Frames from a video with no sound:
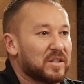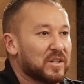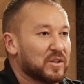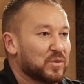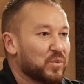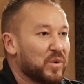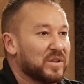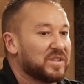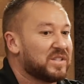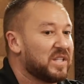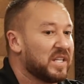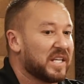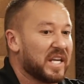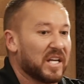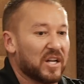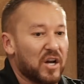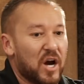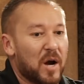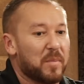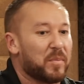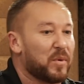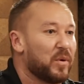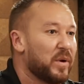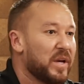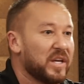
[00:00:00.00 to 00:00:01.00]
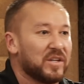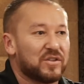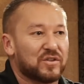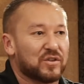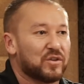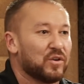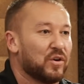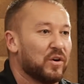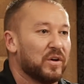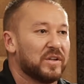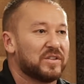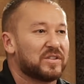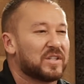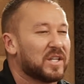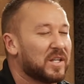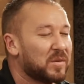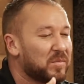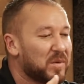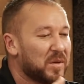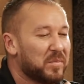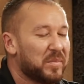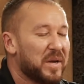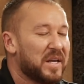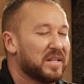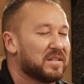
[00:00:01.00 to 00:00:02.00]
Because once they get operational, it's going to
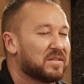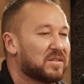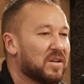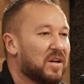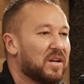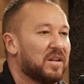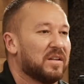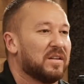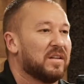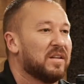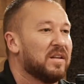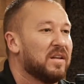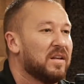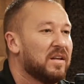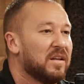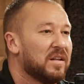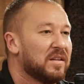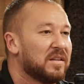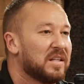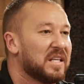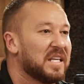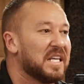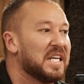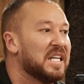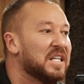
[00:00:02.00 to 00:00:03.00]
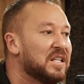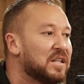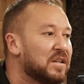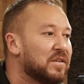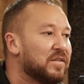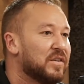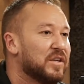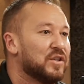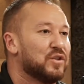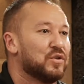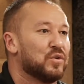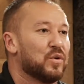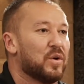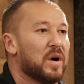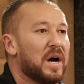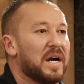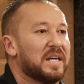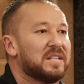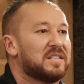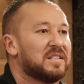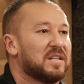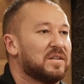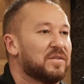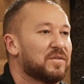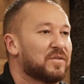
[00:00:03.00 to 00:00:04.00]
be based on the individual I
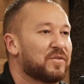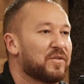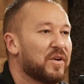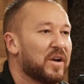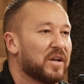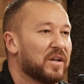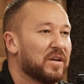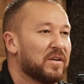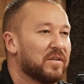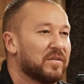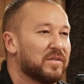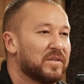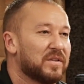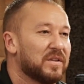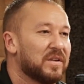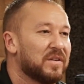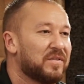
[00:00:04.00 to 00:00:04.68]
sit in front of.